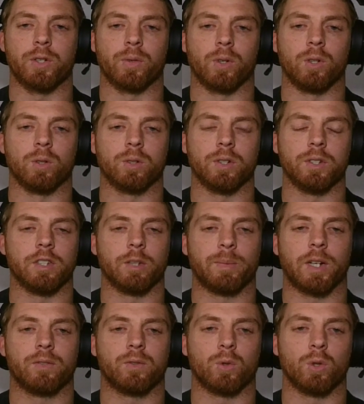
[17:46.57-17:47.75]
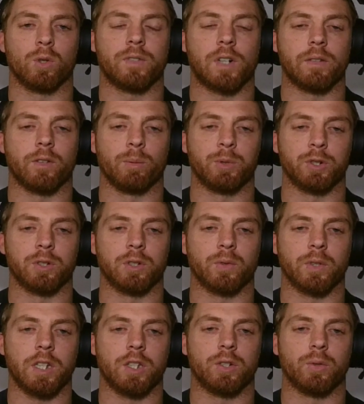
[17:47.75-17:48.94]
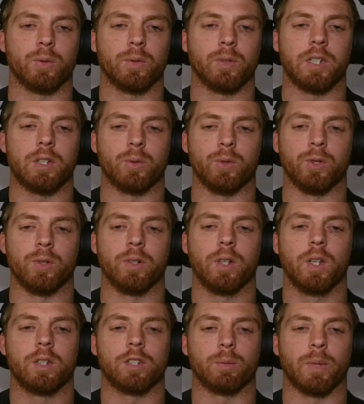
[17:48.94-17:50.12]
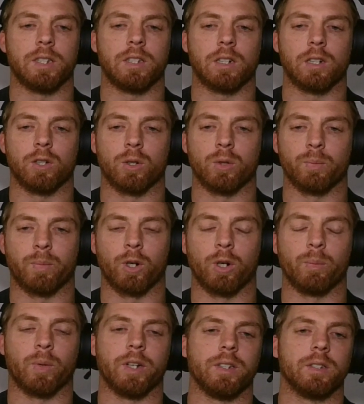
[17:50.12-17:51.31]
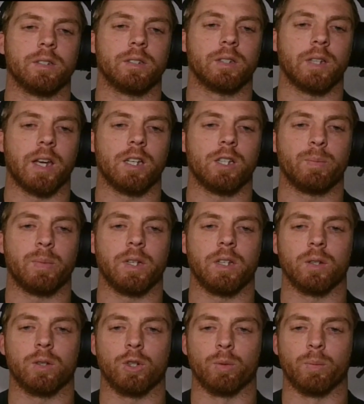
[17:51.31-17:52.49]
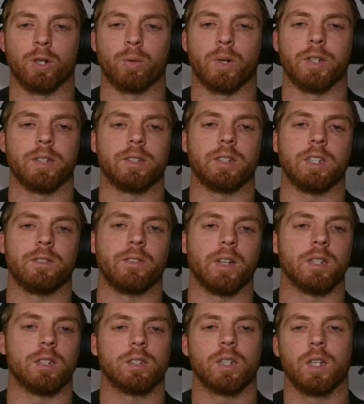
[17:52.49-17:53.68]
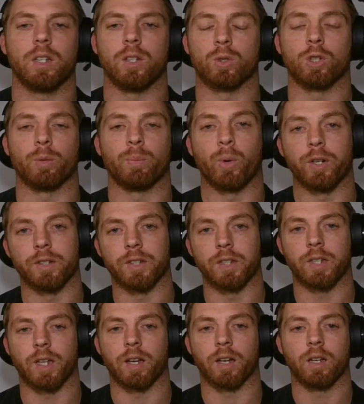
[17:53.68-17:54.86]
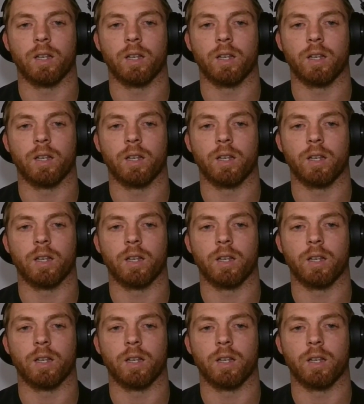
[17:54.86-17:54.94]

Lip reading: roll, because there's about 4 or 5 options for each rune. So basically your bottom one is HP, your middle one is defense, your top one is attack.